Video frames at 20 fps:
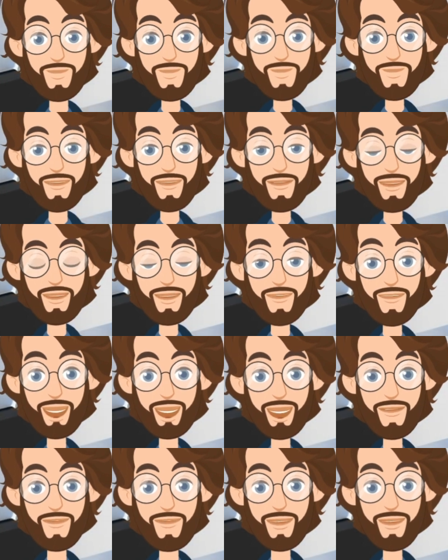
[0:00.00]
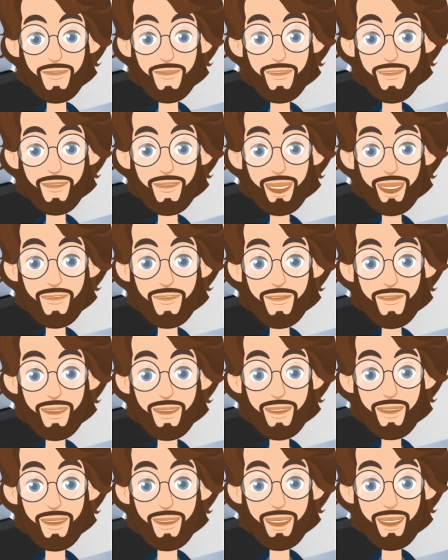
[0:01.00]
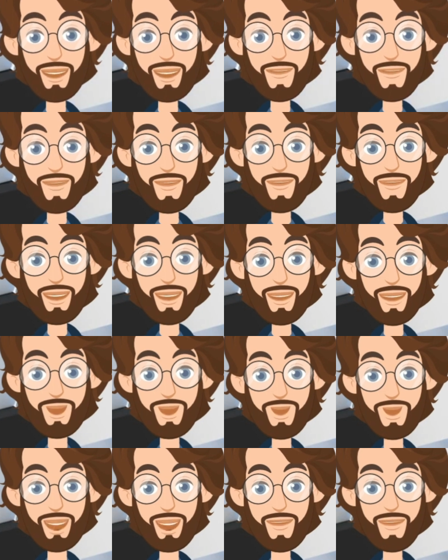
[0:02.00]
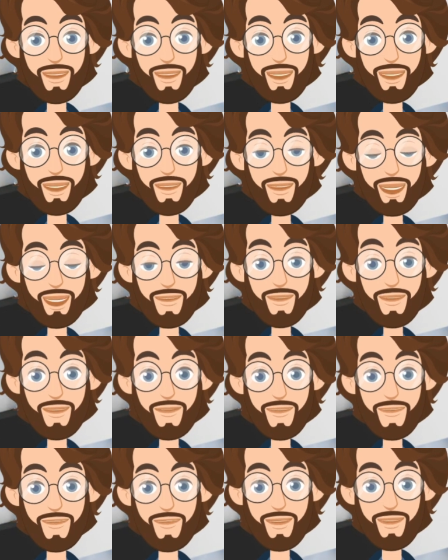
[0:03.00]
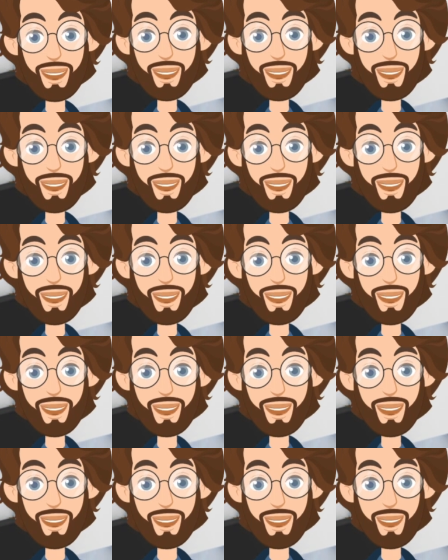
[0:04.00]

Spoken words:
By clarifying our own values and priorities, we can focus on our own